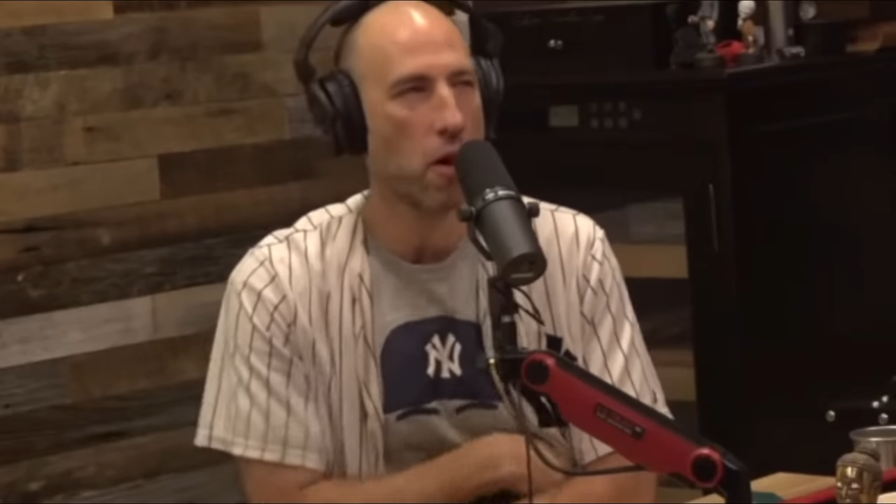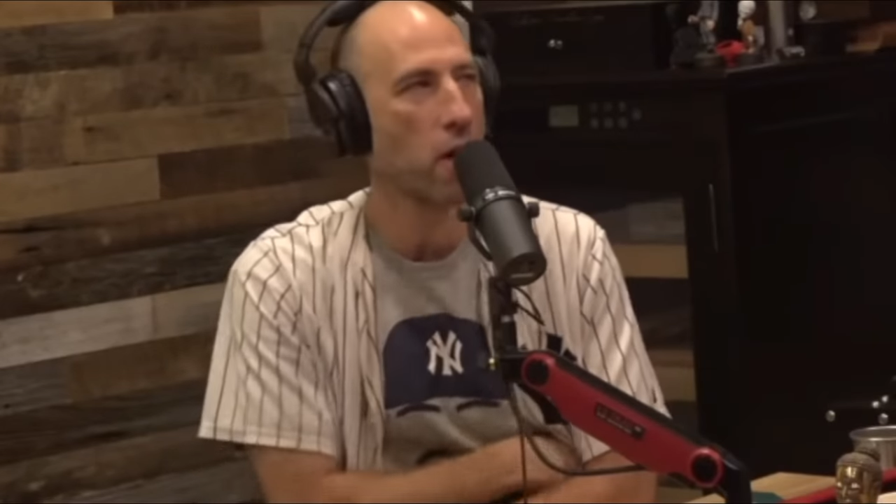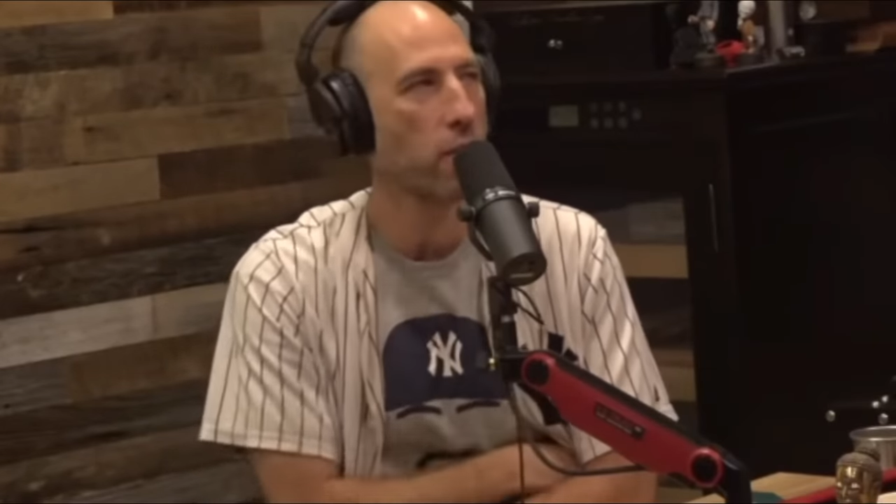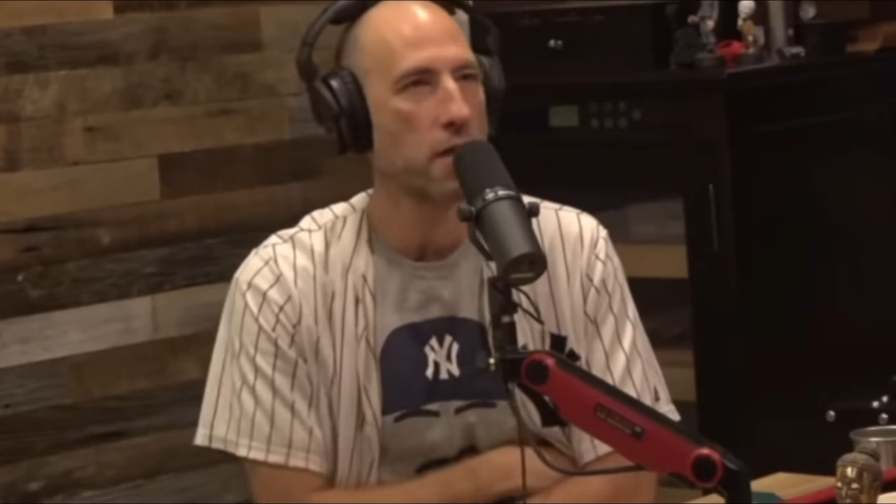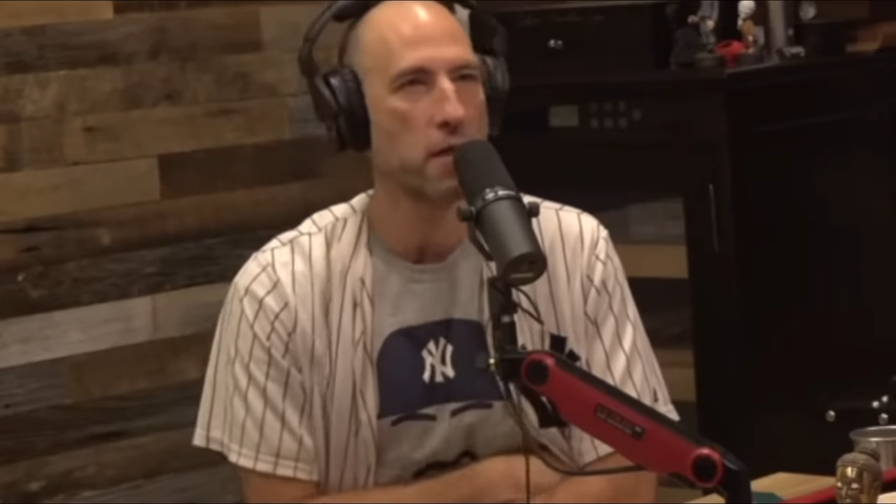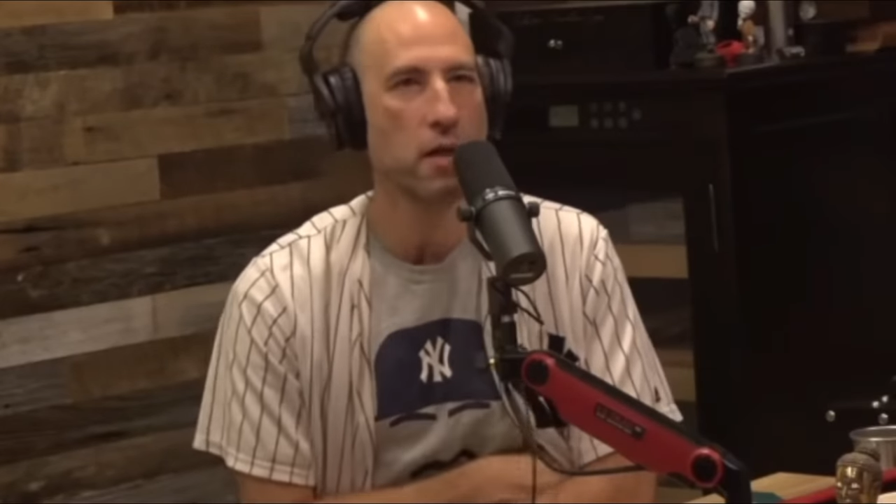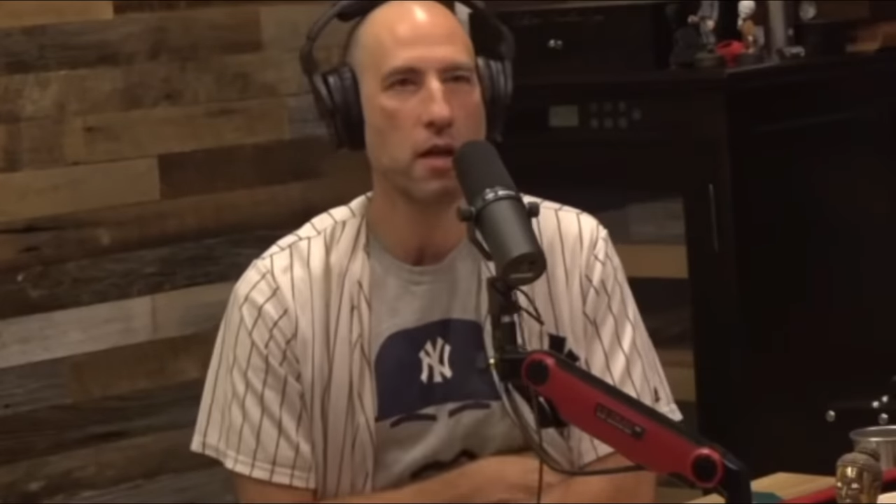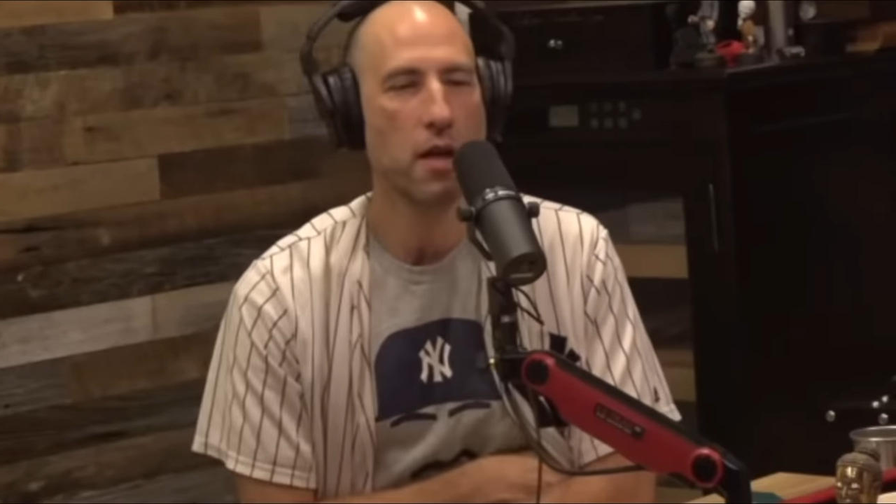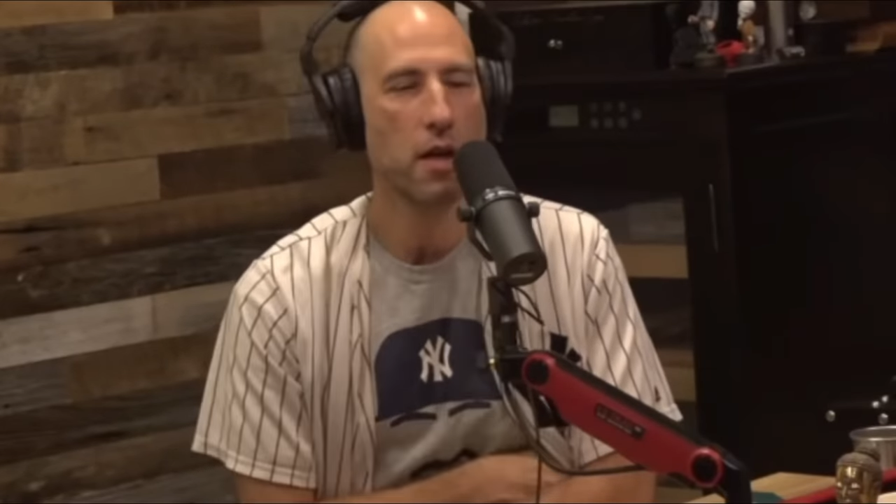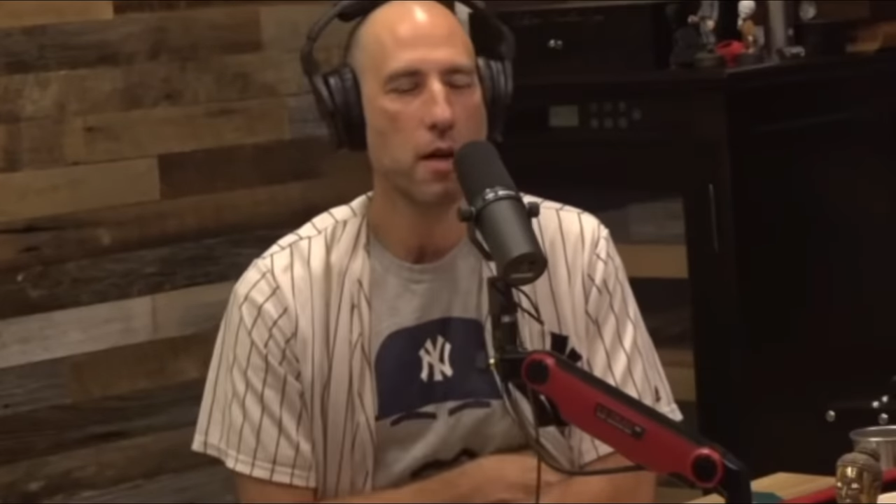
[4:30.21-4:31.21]
Arm wrestle.
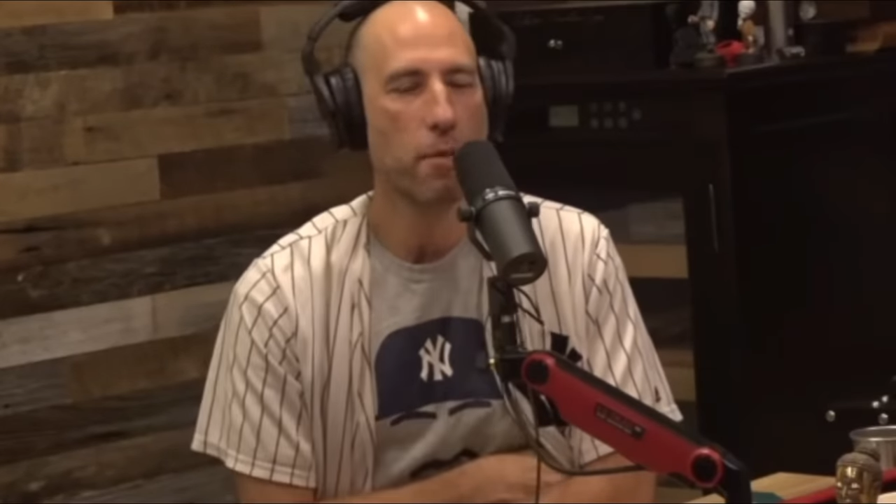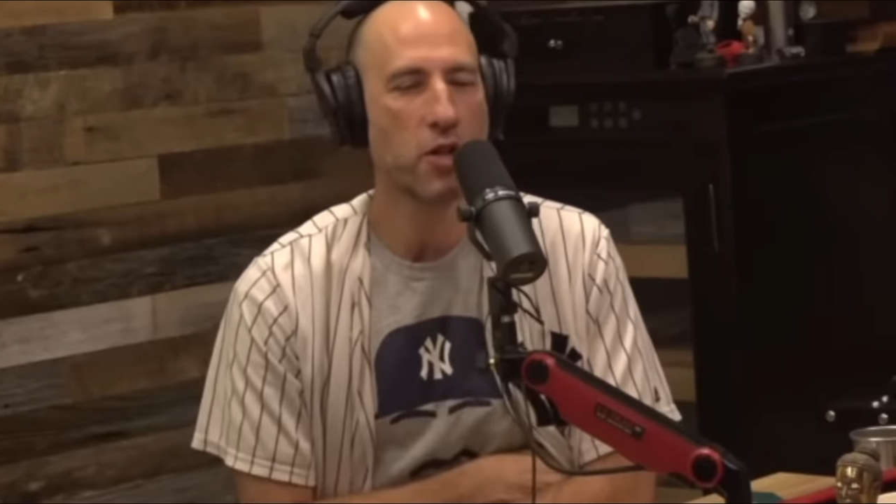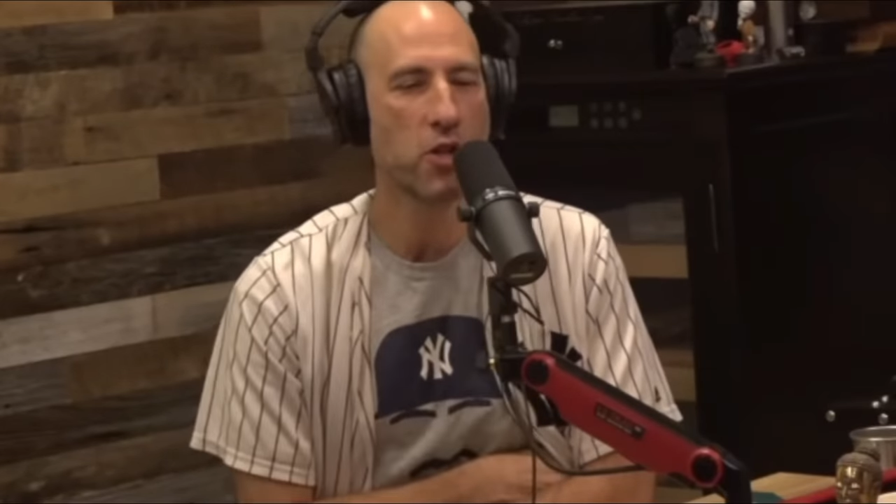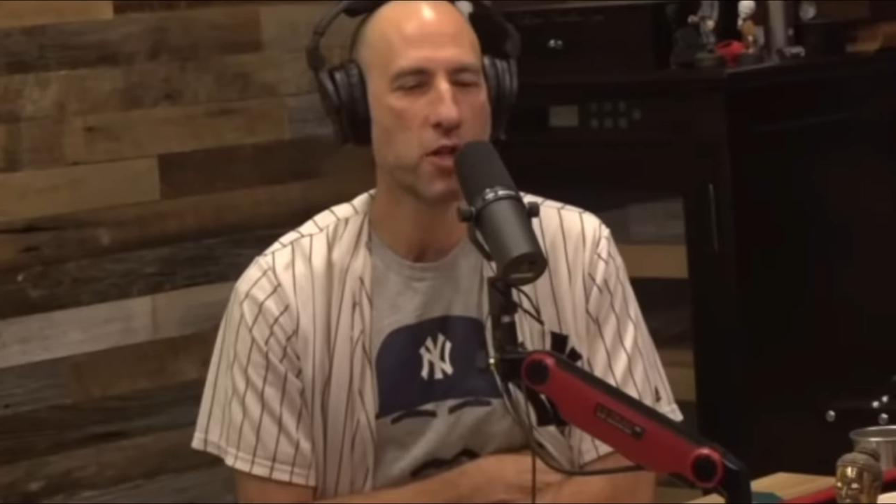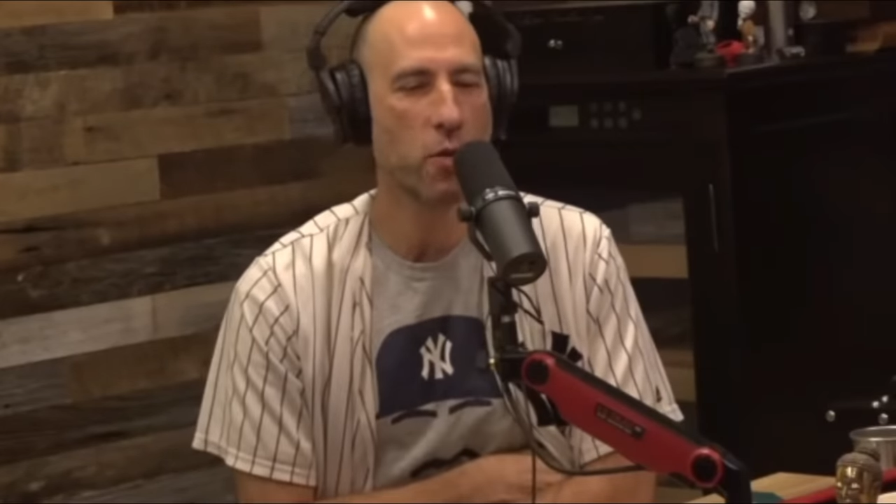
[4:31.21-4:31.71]
Yeah but just